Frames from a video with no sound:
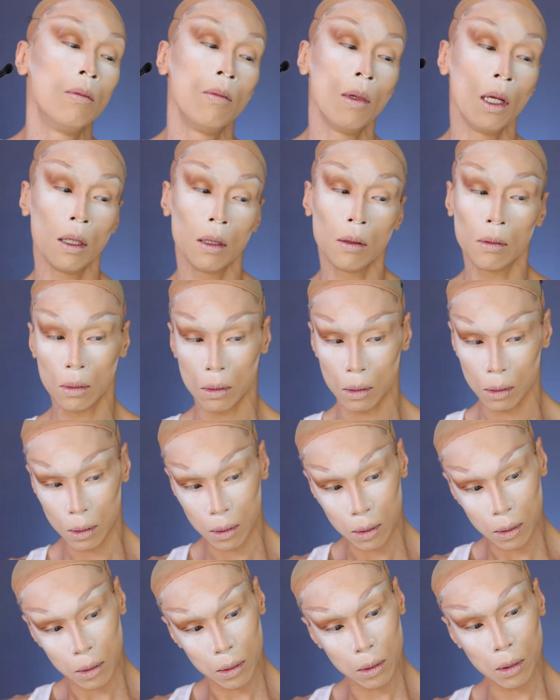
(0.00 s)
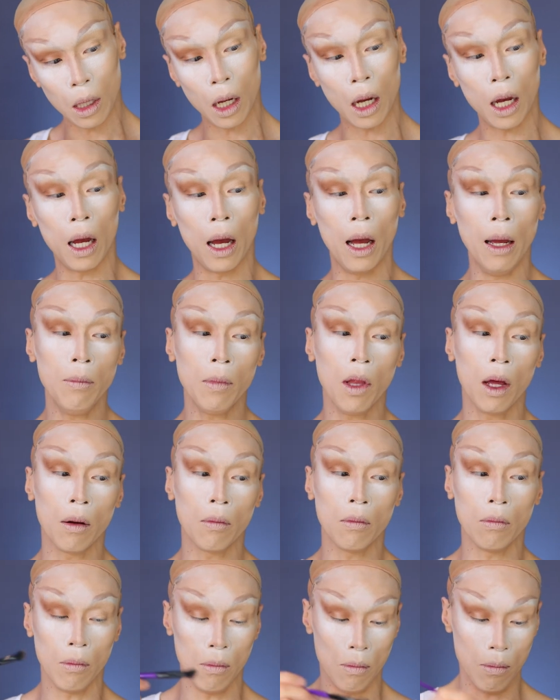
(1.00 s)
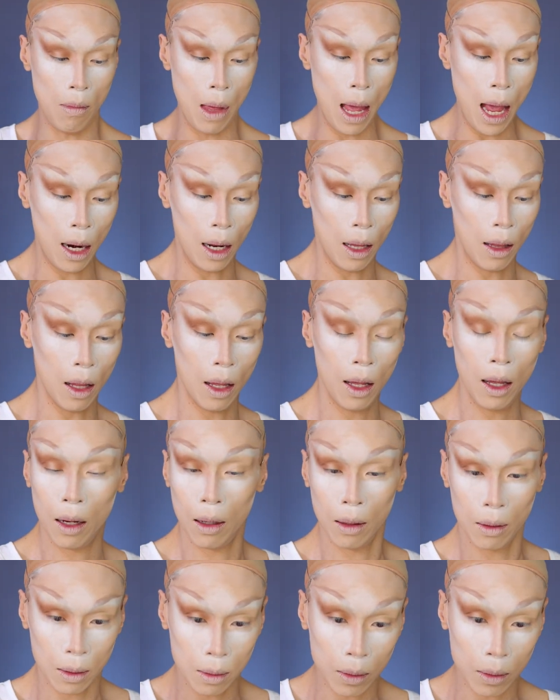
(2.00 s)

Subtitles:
But I'm not mad at that.